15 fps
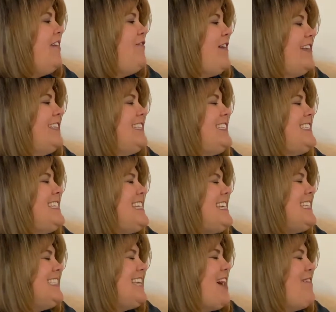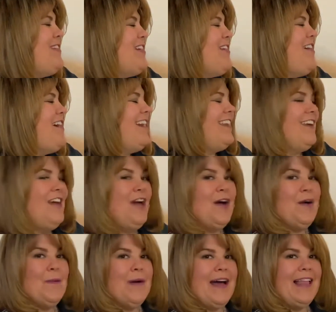felt a sneeze coming on.
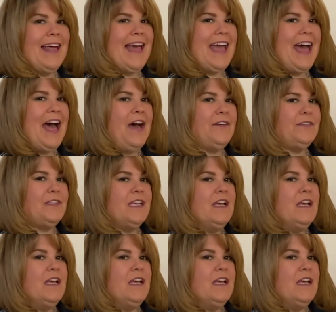Well, I huffed.